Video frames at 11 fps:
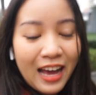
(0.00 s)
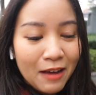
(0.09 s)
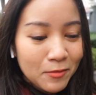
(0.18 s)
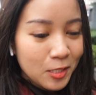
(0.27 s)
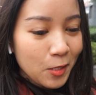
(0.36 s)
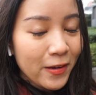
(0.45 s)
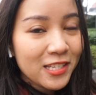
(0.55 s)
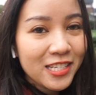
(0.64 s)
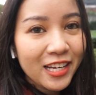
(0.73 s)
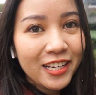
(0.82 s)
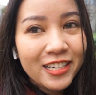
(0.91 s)
I'm so
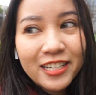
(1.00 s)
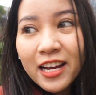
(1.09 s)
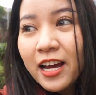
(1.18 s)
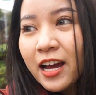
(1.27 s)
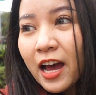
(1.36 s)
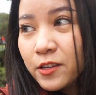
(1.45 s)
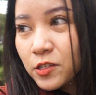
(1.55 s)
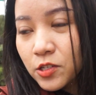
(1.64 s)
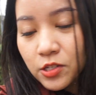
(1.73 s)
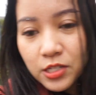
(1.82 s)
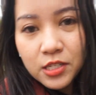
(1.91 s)
excited. I
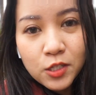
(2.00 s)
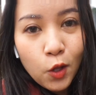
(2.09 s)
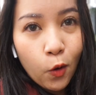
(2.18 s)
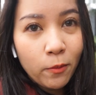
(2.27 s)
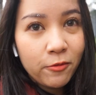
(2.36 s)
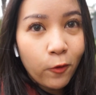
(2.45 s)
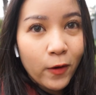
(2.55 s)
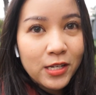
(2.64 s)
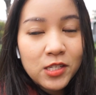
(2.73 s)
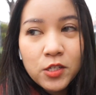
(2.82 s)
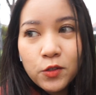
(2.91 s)
used to see snow before
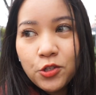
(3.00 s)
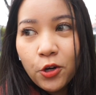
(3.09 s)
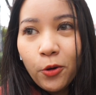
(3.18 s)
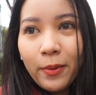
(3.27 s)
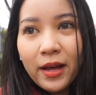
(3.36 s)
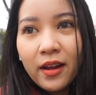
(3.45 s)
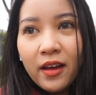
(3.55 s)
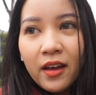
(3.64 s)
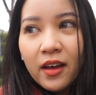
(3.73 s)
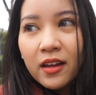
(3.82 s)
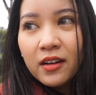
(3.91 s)
in Suzhou, but
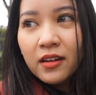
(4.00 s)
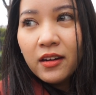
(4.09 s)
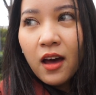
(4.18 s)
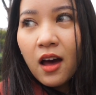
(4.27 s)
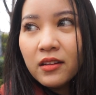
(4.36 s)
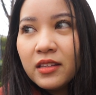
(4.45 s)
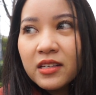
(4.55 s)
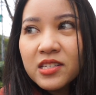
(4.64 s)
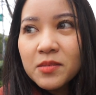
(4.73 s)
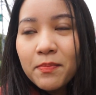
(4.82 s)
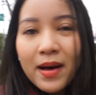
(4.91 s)
not
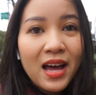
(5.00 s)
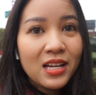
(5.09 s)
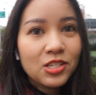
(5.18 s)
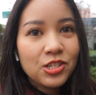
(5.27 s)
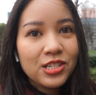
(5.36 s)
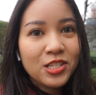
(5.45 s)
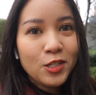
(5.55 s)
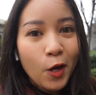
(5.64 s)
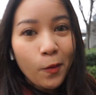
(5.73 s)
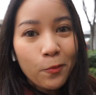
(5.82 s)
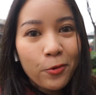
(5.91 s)
this much. It's
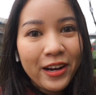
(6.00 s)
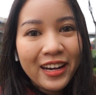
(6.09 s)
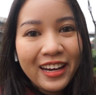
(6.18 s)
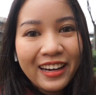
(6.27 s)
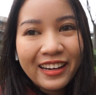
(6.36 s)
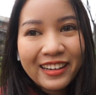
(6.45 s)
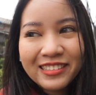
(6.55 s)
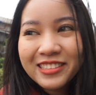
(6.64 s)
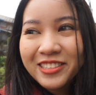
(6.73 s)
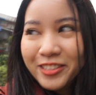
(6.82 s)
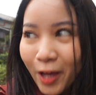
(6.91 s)
so pretty.
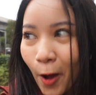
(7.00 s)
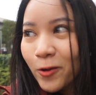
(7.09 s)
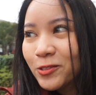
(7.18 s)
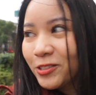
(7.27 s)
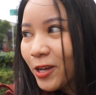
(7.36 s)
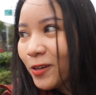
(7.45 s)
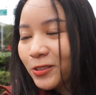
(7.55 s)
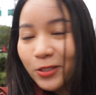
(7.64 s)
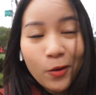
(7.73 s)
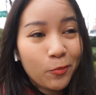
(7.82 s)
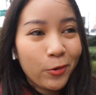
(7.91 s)
So
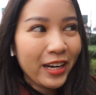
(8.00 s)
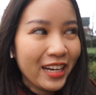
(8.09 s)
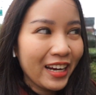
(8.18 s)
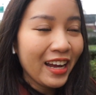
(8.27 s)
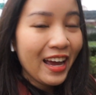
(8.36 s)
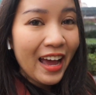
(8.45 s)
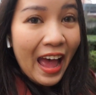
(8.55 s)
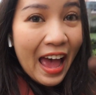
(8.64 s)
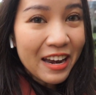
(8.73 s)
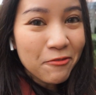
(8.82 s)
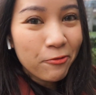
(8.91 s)
pretty
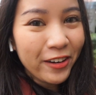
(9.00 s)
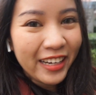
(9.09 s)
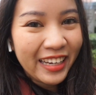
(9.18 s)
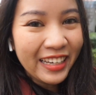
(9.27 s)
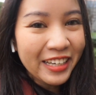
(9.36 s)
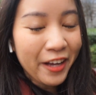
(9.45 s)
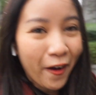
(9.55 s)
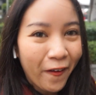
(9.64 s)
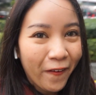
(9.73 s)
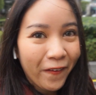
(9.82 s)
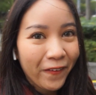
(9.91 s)
and freaking
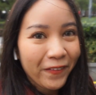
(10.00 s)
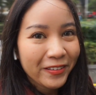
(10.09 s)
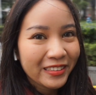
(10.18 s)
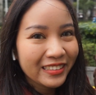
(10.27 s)
cold.